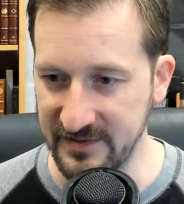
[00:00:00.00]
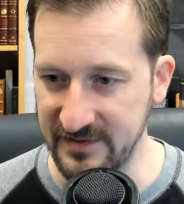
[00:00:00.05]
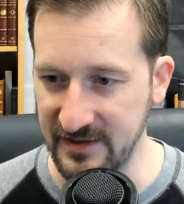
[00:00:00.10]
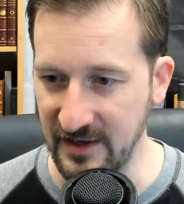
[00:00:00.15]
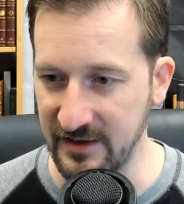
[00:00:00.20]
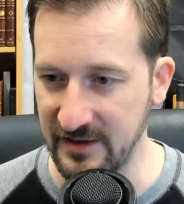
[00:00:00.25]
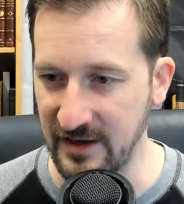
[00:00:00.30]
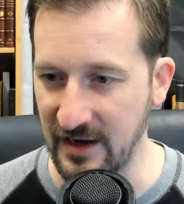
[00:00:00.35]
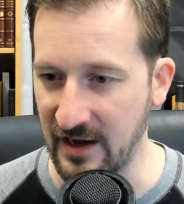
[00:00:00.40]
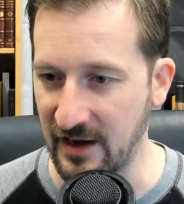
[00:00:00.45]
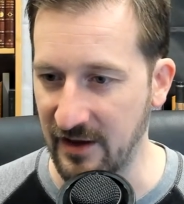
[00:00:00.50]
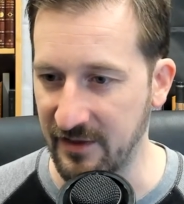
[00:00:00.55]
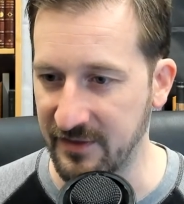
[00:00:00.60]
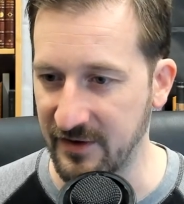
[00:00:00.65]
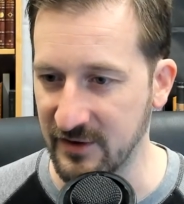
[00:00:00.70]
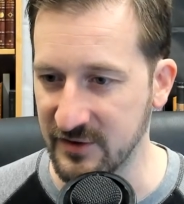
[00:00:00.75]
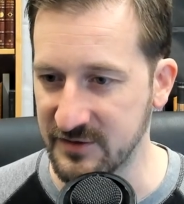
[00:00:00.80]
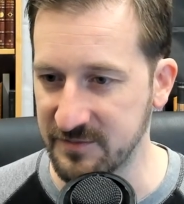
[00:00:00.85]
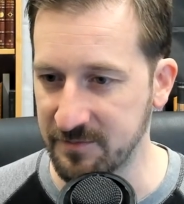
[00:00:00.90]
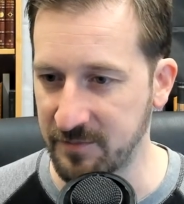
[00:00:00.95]
then, yeah,
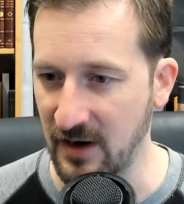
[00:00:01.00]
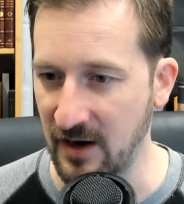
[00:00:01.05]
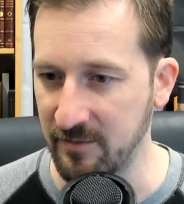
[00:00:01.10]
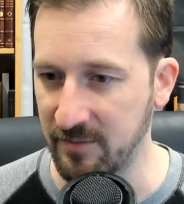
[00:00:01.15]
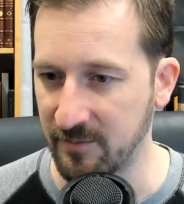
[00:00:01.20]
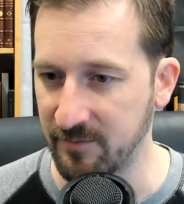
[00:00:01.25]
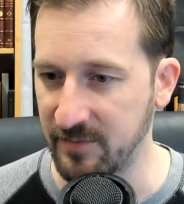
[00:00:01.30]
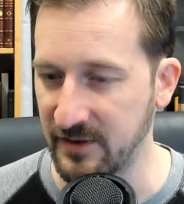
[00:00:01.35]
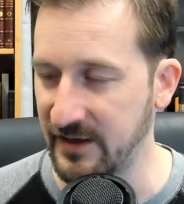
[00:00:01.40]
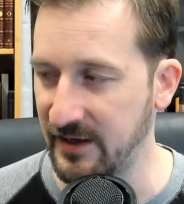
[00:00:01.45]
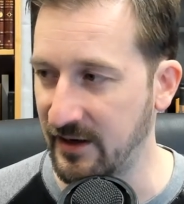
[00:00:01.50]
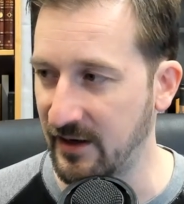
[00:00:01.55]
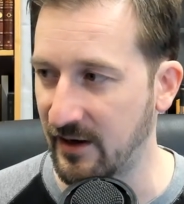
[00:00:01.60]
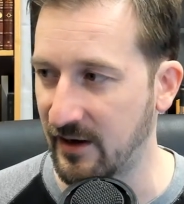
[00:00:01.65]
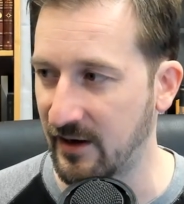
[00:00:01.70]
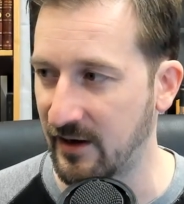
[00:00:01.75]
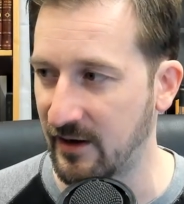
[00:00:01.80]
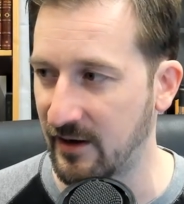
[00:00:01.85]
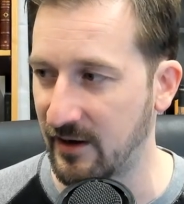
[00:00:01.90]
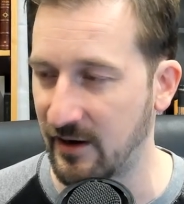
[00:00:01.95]
there's probably
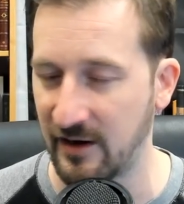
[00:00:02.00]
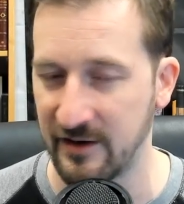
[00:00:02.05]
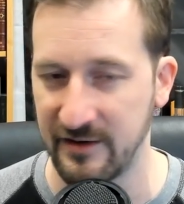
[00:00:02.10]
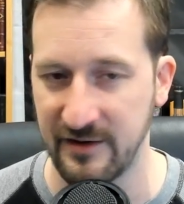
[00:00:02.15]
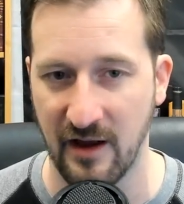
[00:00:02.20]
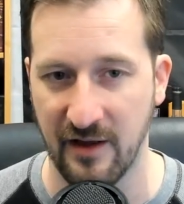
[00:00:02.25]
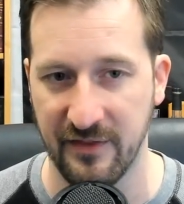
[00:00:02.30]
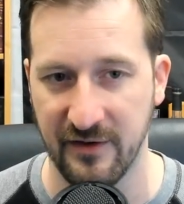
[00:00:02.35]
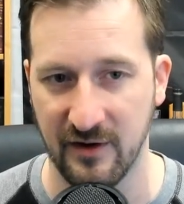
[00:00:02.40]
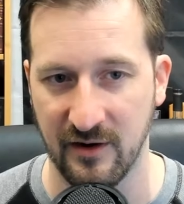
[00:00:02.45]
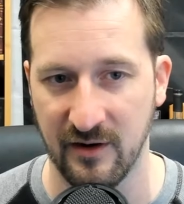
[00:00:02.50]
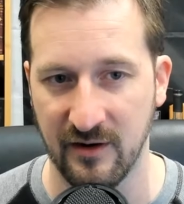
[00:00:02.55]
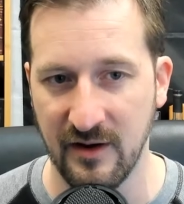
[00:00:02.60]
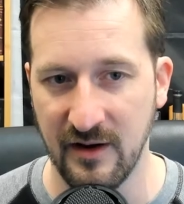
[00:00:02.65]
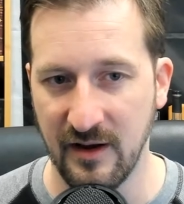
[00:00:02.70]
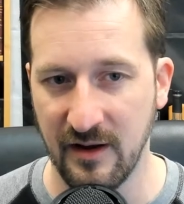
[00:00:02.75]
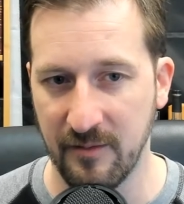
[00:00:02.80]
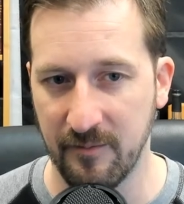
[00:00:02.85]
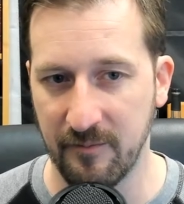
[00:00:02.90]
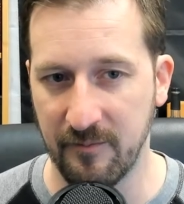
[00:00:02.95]
another
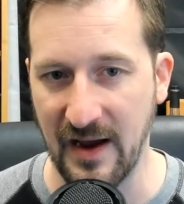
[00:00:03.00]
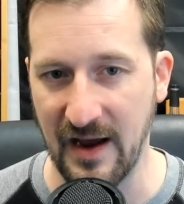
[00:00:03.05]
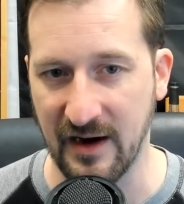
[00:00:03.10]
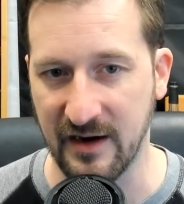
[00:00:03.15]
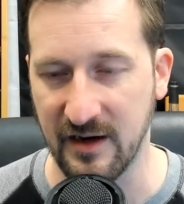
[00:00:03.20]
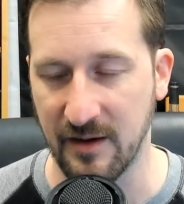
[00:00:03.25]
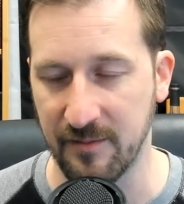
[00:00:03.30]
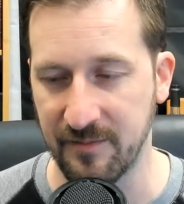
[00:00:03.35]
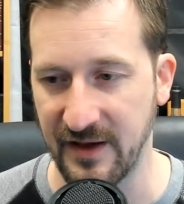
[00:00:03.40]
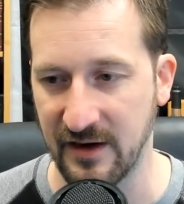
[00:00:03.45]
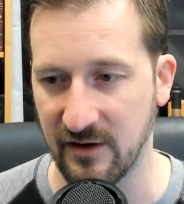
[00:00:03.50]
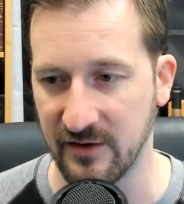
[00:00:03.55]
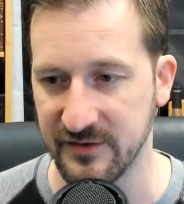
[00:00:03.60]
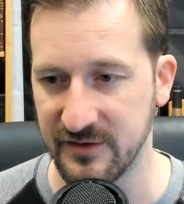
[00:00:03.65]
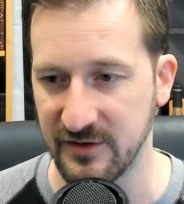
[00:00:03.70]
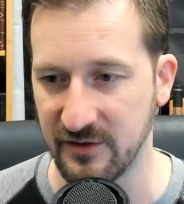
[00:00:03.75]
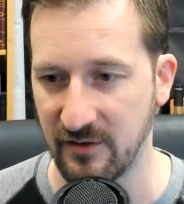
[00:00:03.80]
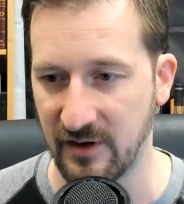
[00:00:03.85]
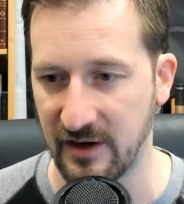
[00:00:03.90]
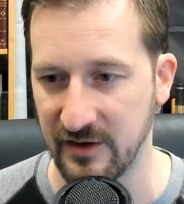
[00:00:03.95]
backup that I'll
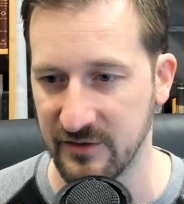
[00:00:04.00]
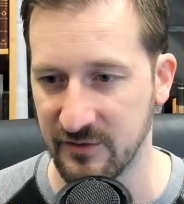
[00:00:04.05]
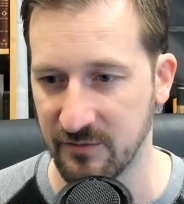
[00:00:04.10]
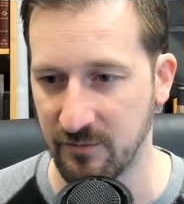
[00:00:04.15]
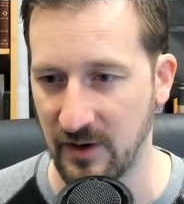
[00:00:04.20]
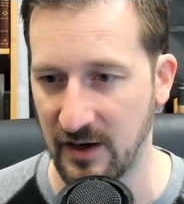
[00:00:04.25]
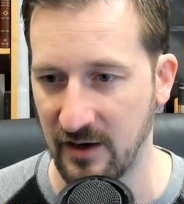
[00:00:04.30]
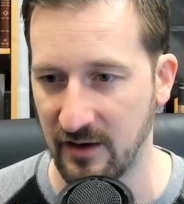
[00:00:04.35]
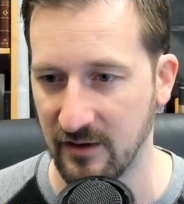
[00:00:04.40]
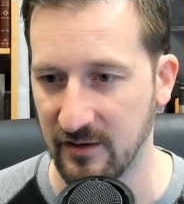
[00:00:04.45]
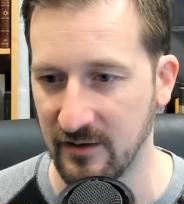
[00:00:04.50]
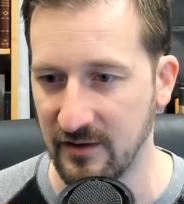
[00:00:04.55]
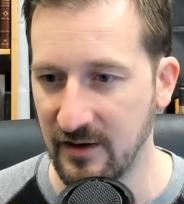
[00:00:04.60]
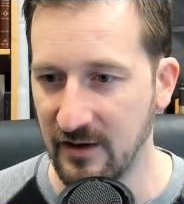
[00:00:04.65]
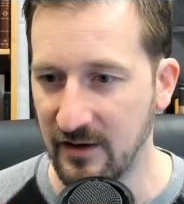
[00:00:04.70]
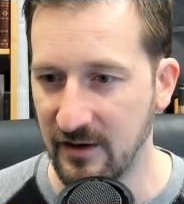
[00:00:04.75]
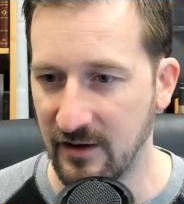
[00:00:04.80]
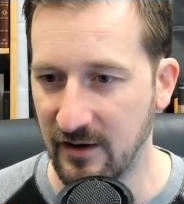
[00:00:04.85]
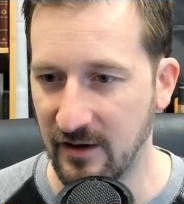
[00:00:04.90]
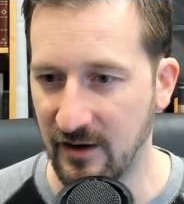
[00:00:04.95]
do as well.
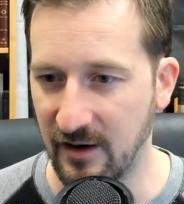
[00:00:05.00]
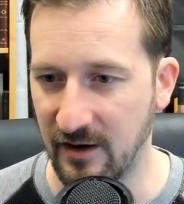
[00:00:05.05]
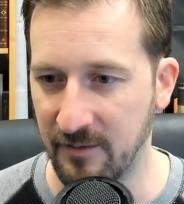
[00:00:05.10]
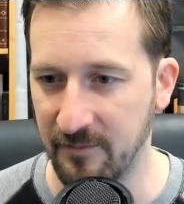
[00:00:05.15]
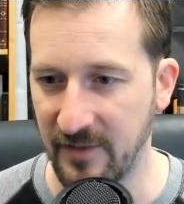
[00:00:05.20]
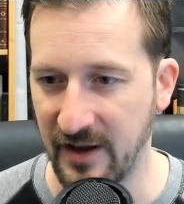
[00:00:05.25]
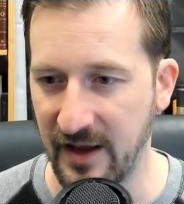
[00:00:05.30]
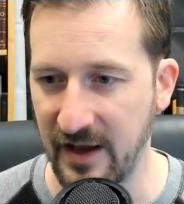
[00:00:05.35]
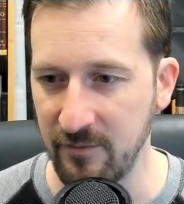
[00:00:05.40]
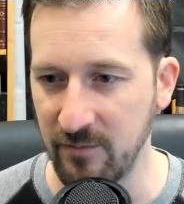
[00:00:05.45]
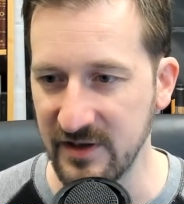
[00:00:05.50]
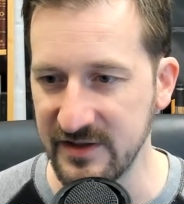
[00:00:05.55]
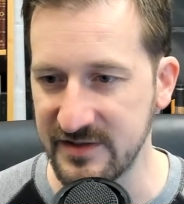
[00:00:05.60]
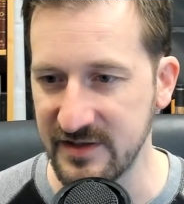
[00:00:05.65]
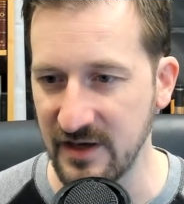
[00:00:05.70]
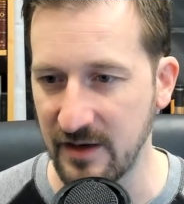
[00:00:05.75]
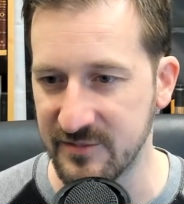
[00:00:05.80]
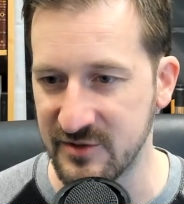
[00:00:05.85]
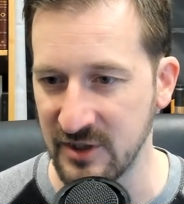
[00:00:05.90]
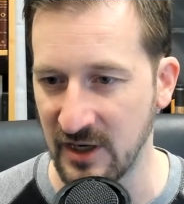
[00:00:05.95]
Hey,
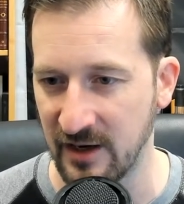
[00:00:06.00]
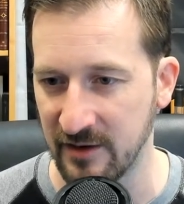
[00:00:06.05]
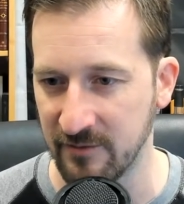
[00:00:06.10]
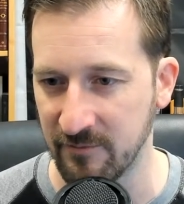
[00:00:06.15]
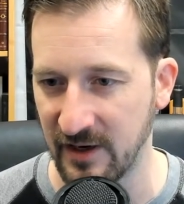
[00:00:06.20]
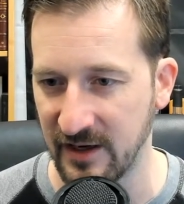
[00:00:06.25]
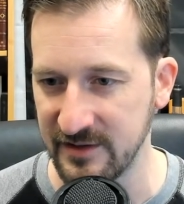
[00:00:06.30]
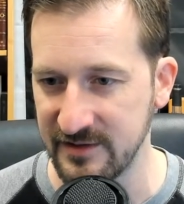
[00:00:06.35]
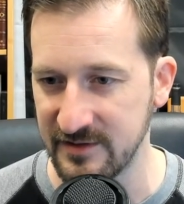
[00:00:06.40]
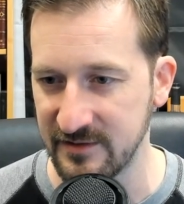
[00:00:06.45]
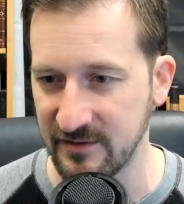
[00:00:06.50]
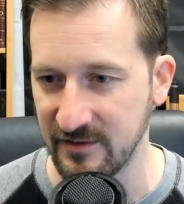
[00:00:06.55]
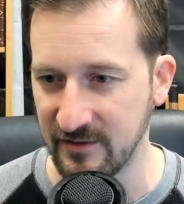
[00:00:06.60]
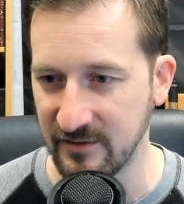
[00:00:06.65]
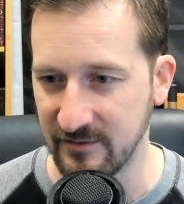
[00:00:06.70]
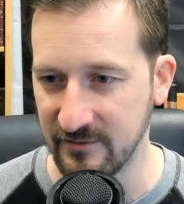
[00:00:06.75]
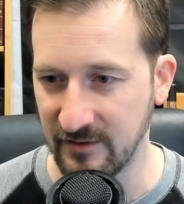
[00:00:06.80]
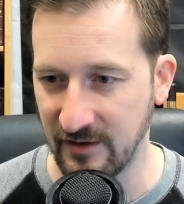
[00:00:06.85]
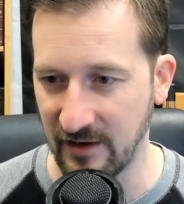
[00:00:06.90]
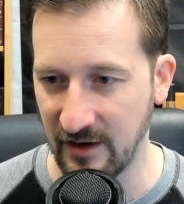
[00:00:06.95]
what's up, John West?
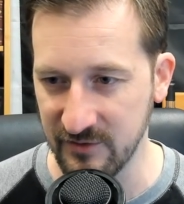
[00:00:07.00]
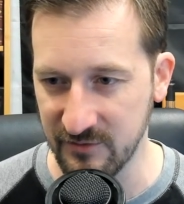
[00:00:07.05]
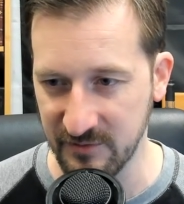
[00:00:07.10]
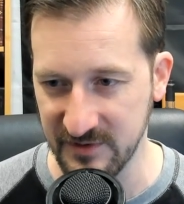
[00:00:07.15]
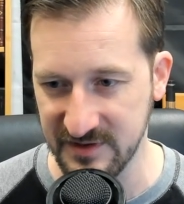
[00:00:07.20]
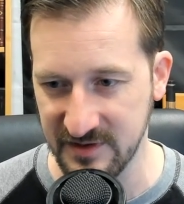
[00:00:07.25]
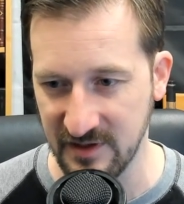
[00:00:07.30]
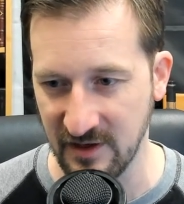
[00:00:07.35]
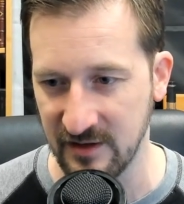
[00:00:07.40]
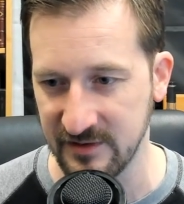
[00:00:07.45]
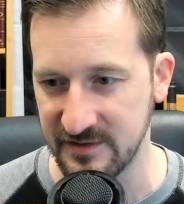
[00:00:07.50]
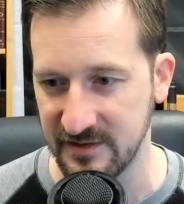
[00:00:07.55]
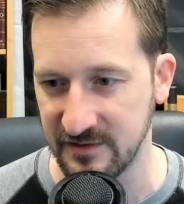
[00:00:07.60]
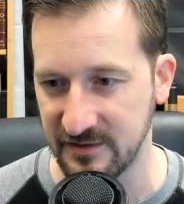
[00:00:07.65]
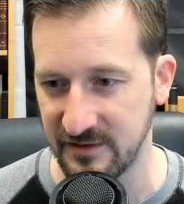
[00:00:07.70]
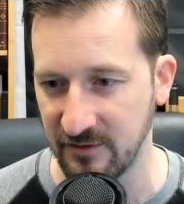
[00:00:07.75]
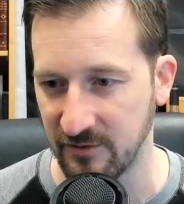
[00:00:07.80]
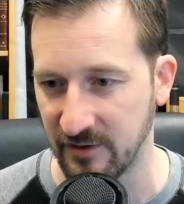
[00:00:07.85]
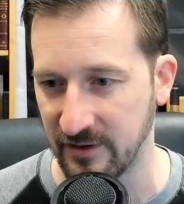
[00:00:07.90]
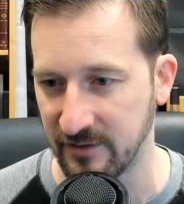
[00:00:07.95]
How's
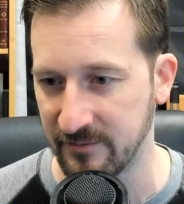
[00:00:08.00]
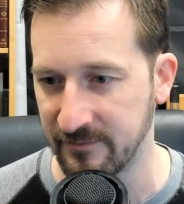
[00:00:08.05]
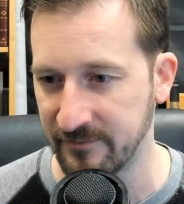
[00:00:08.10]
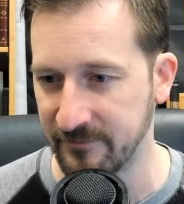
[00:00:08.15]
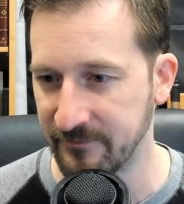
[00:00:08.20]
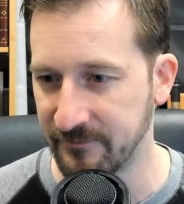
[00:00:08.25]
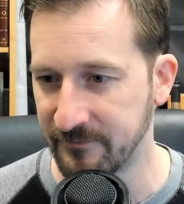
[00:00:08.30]
Wisconsin doing?